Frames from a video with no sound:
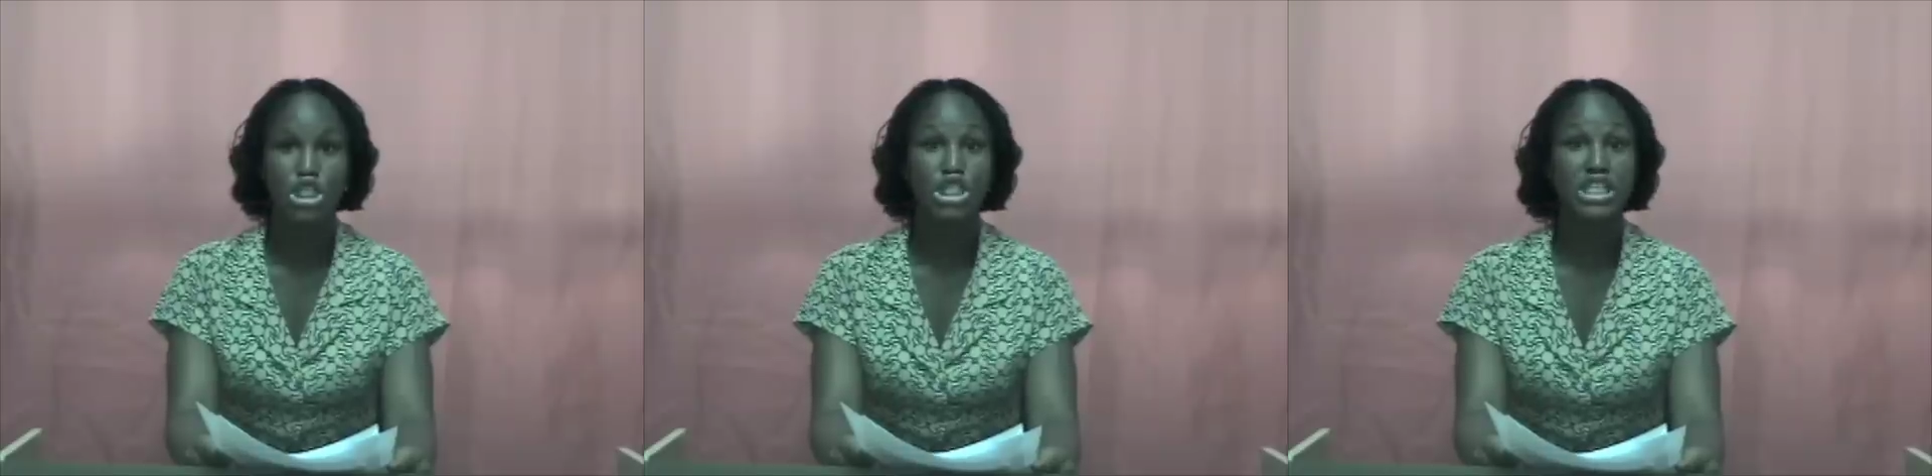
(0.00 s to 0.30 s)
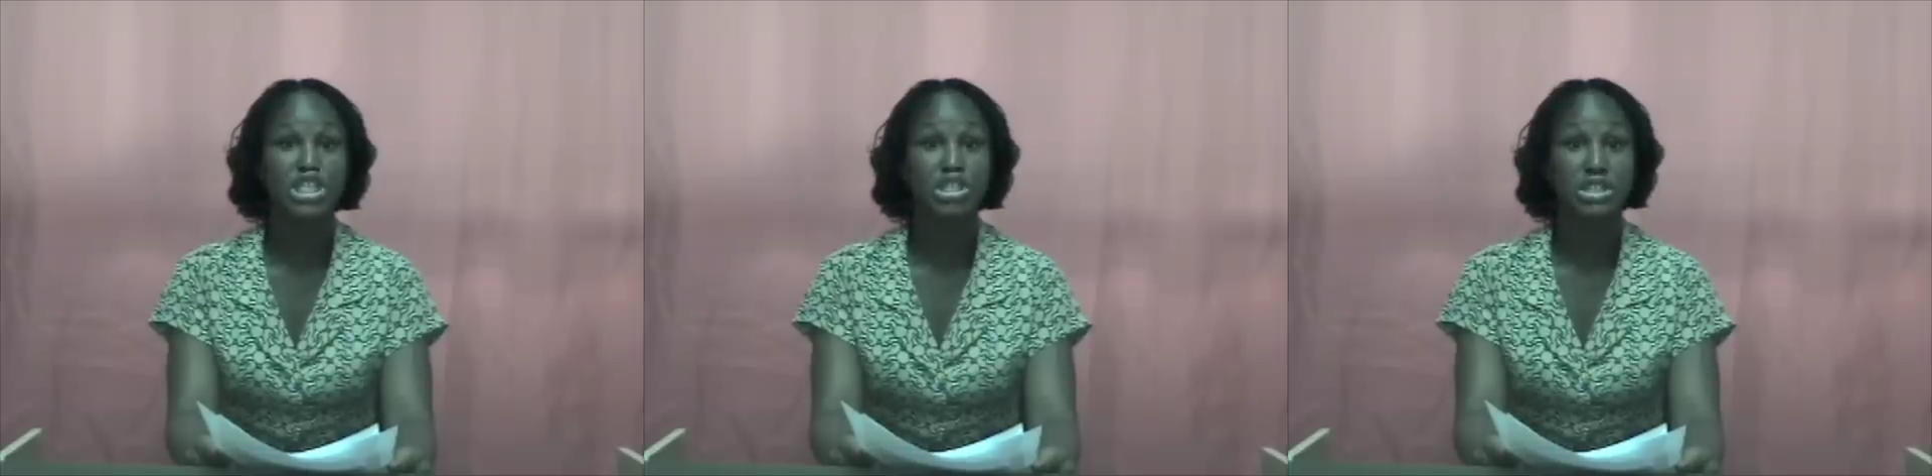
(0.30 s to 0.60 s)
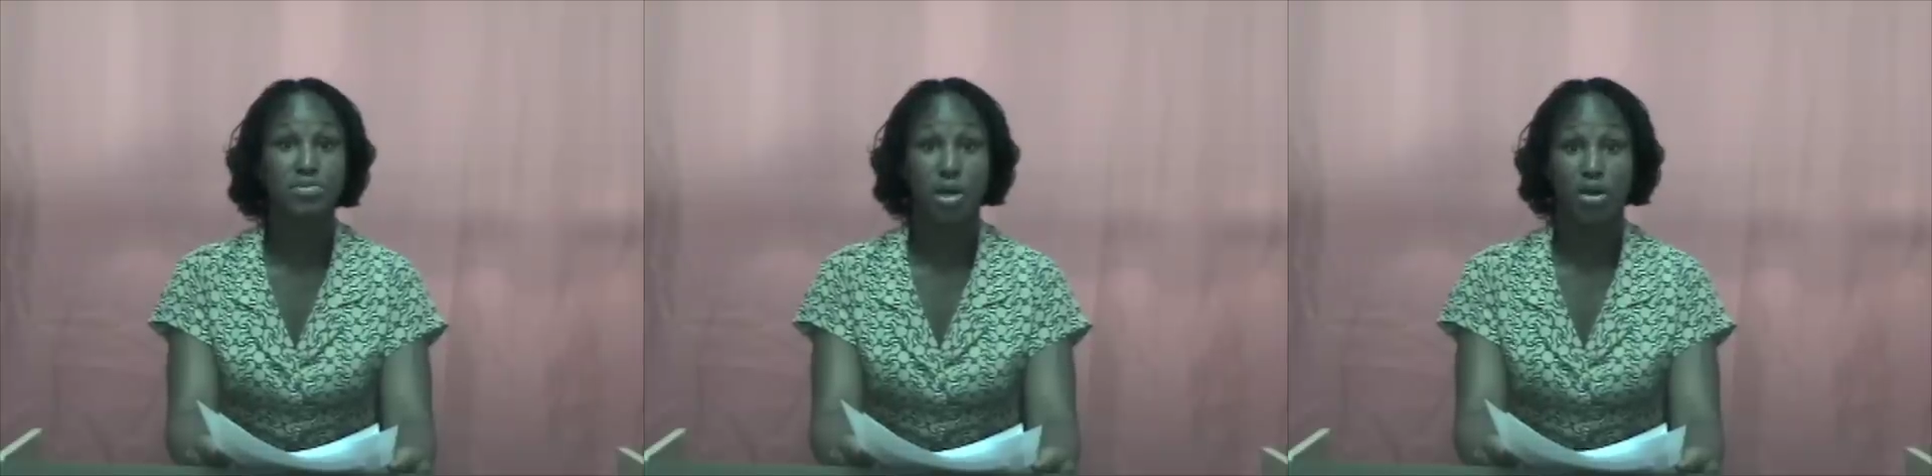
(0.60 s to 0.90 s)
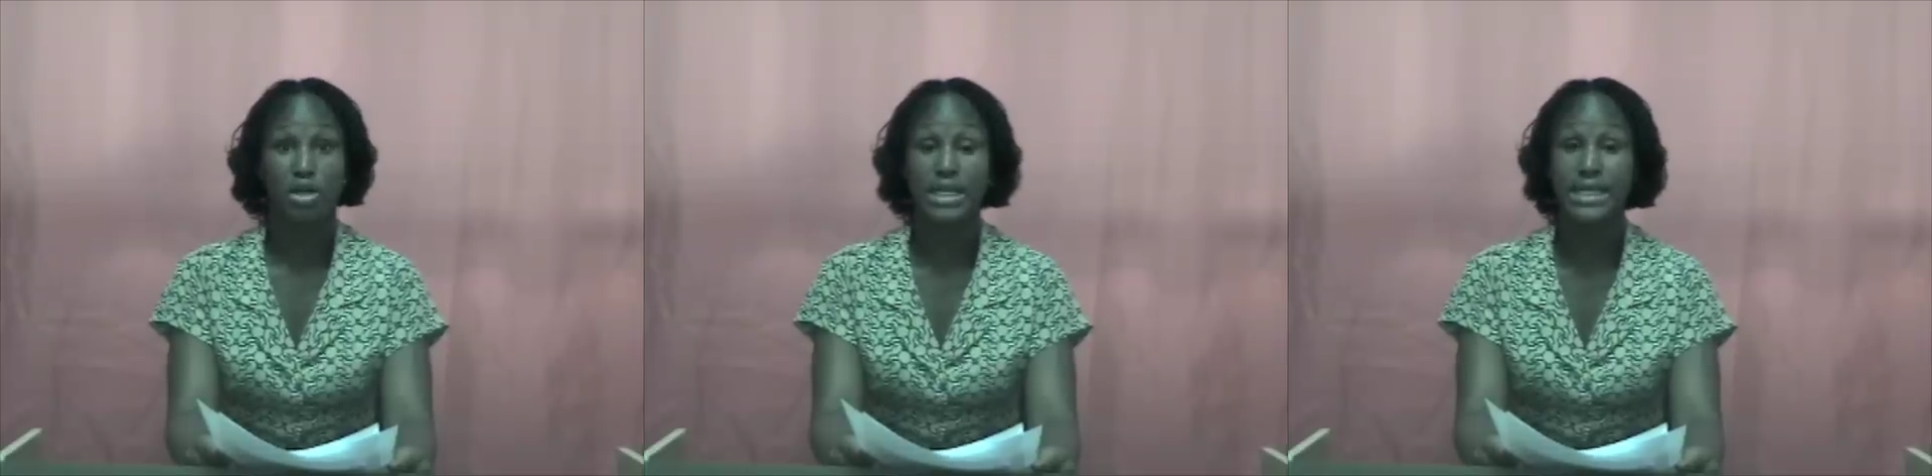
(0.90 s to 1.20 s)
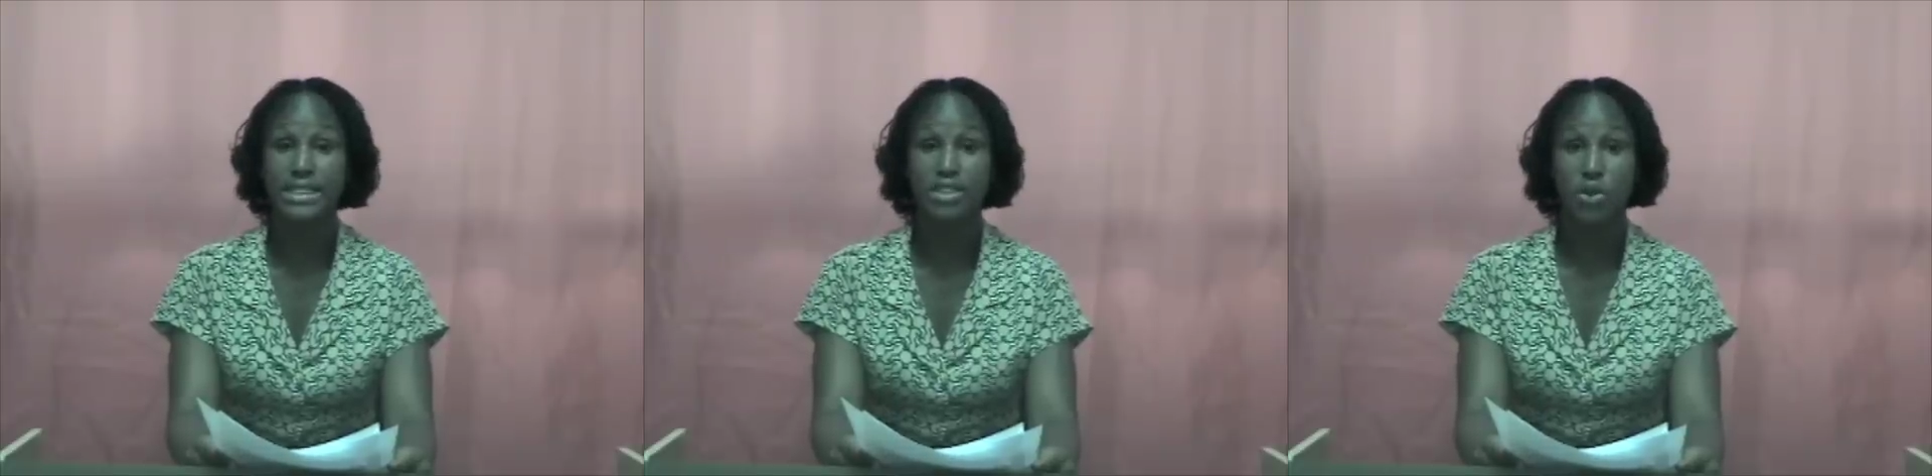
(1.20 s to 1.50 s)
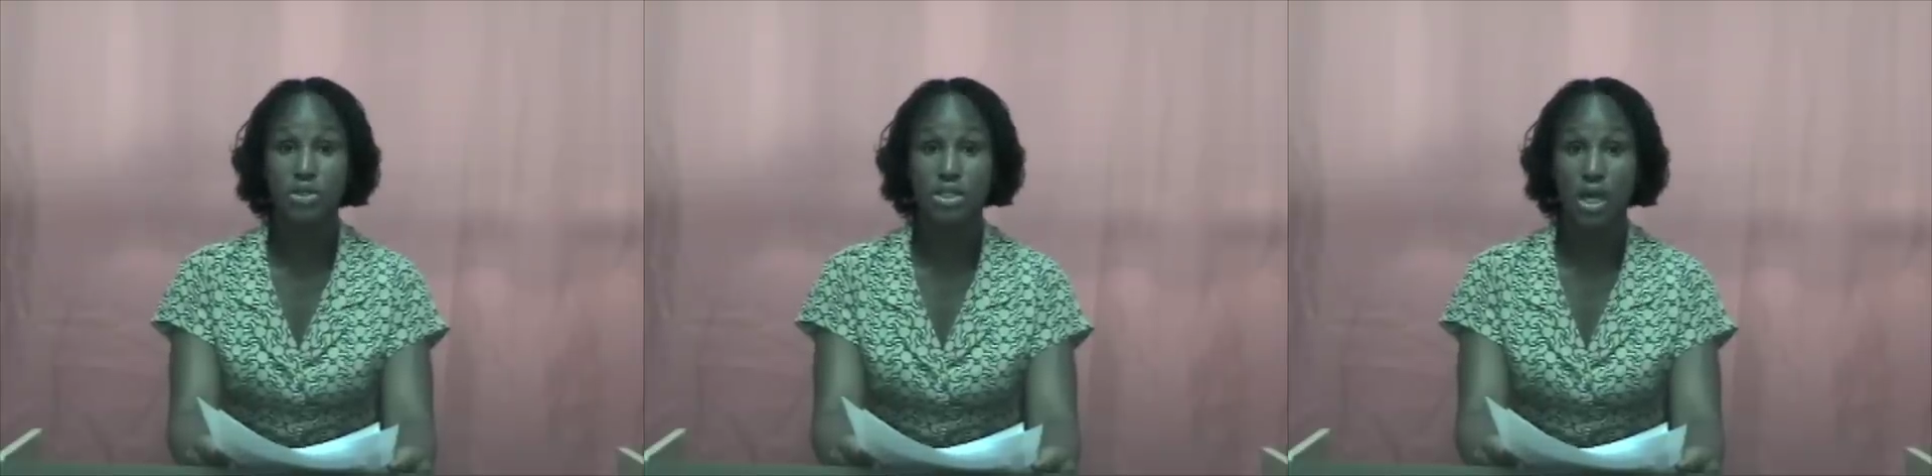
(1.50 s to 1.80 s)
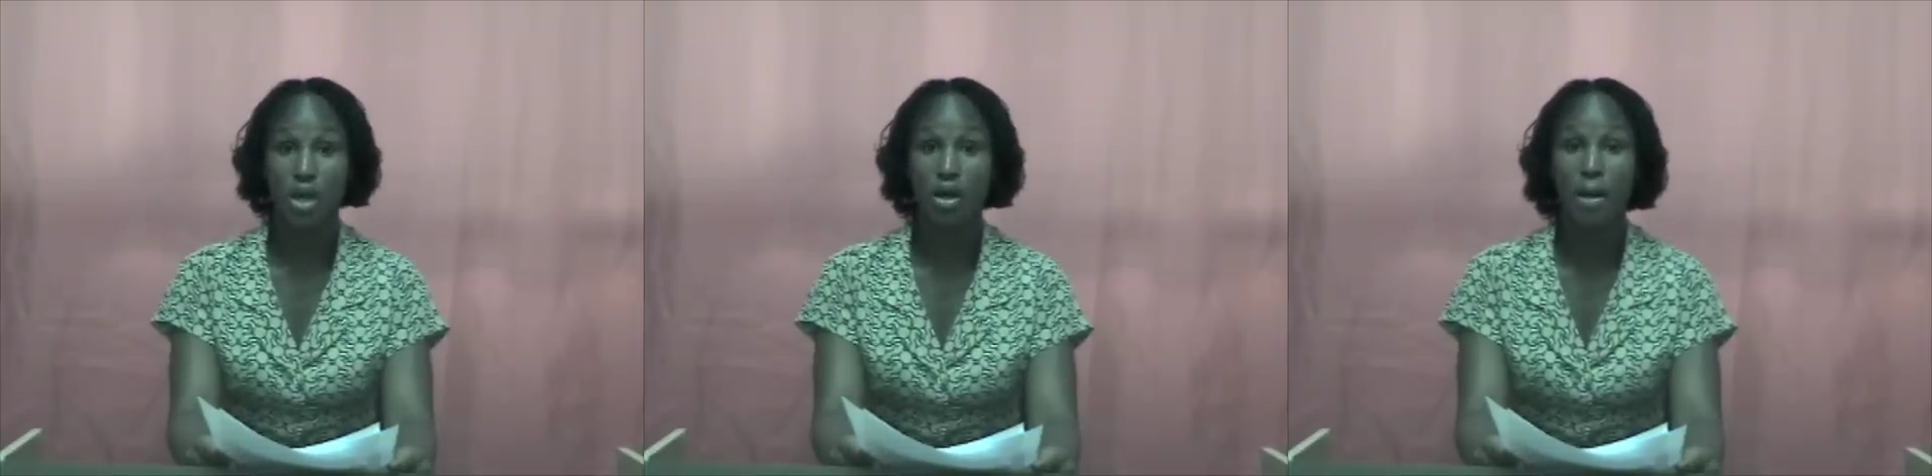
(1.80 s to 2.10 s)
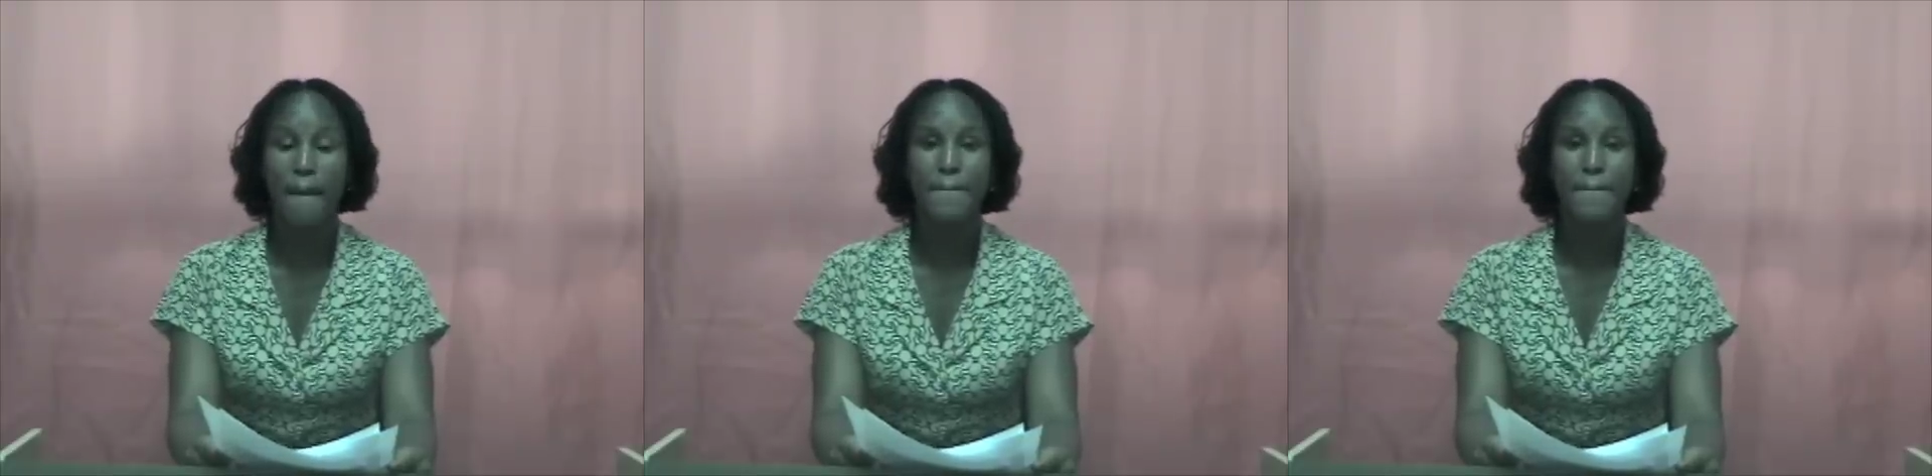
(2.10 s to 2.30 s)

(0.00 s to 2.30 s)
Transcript: She said she did borrow $80,000,